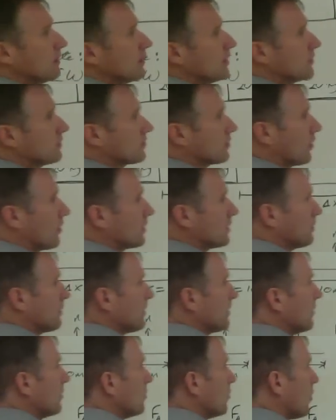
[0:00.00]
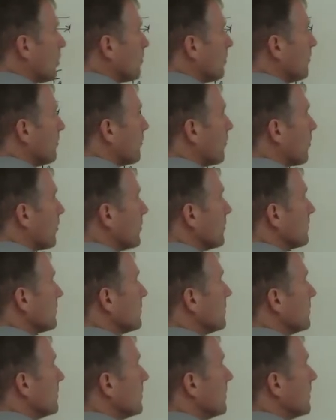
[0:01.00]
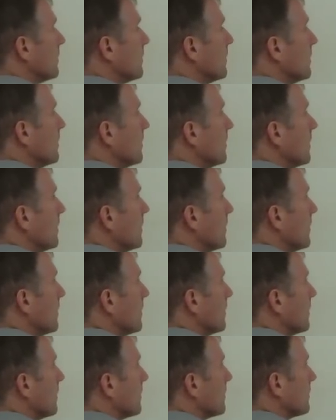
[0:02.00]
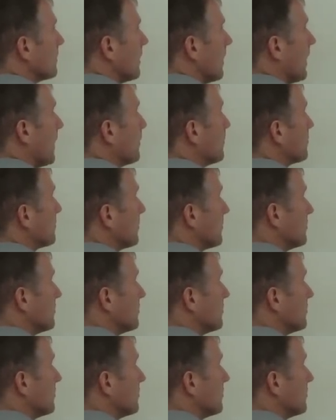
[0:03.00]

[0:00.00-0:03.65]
is going to be the normal force times the